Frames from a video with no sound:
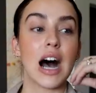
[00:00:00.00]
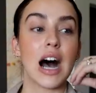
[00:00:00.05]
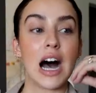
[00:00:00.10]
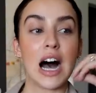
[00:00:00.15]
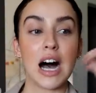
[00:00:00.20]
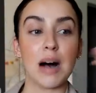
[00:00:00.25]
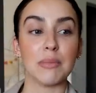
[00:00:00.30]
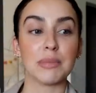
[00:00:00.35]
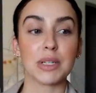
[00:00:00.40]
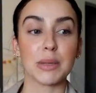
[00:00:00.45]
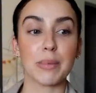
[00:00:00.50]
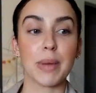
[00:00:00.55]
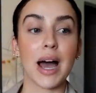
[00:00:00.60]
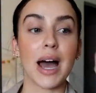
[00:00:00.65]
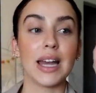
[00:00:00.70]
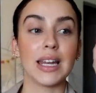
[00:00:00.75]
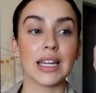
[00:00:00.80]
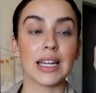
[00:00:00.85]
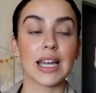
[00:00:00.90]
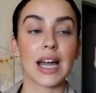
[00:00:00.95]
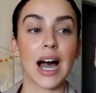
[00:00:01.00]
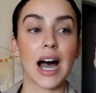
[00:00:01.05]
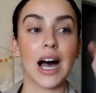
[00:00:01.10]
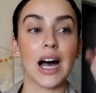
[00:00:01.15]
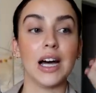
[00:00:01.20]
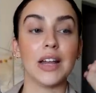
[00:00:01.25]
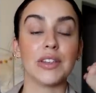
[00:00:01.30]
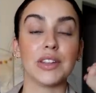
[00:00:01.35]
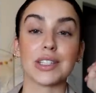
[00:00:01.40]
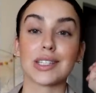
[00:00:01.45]
um, depending
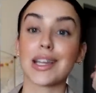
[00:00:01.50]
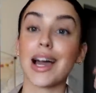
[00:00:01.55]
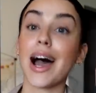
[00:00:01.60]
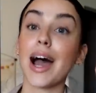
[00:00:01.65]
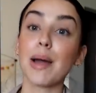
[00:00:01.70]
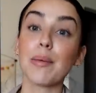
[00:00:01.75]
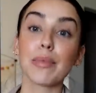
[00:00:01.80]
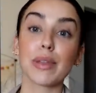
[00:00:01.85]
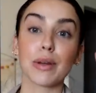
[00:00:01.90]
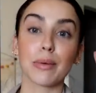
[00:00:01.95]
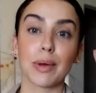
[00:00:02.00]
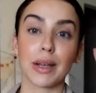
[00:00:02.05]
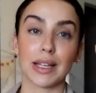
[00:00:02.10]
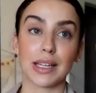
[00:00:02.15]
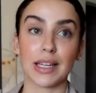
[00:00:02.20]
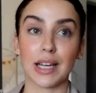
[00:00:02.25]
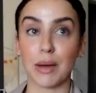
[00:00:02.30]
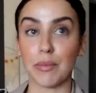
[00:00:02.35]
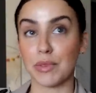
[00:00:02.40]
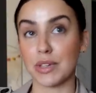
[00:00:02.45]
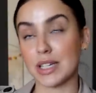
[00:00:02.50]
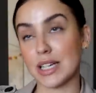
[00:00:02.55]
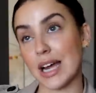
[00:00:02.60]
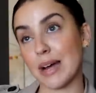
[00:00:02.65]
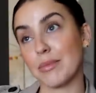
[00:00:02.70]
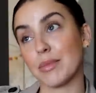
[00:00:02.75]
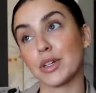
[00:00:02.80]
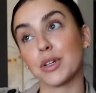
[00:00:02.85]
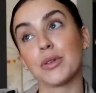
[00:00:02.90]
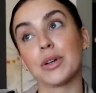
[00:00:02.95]
on the time they're waking up, the
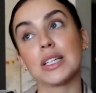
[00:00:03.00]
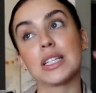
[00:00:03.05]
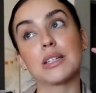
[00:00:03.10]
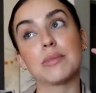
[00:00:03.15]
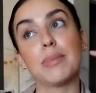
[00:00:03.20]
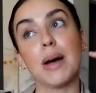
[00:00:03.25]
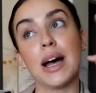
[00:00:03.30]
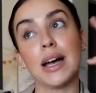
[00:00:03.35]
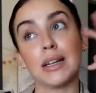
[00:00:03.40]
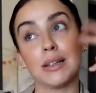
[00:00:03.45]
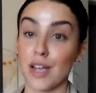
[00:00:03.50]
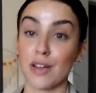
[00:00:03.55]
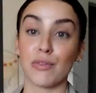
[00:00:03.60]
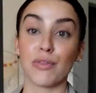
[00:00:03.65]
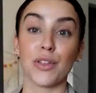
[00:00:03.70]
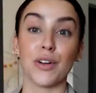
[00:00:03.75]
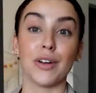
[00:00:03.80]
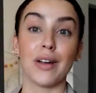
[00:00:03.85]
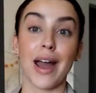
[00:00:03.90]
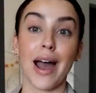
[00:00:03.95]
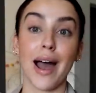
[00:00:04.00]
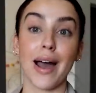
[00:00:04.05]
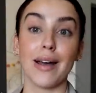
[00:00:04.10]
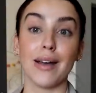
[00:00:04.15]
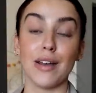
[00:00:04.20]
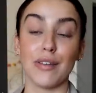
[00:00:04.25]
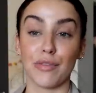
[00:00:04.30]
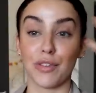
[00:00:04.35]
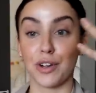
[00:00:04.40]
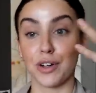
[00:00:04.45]
time they're going to bed, if they're
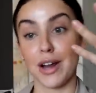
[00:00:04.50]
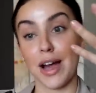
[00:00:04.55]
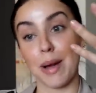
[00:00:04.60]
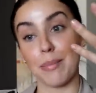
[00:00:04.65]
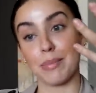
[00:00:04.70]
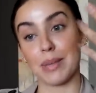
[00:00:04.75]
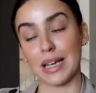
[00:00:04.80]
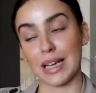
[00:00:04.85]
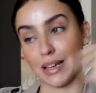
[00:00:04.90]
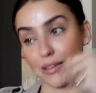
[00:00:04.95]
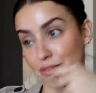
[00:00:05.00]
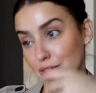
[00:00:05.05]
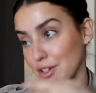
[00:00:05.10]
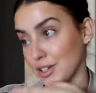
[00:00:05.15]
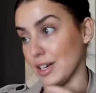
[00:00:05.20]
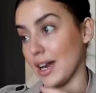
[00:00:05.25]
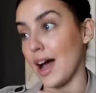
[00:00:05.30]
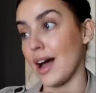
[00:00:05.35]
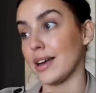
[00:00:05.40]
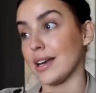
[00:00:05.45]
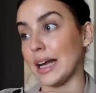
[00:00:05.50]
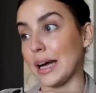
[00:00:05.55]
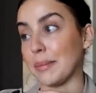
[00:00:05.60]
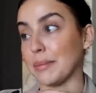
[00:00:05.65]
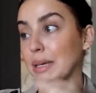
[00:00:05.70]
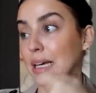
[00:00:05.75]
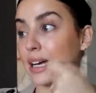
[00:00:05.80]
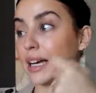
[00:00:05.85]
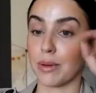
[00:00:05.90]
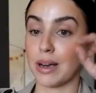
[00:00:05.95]
not, if they're napping, if they're not napping.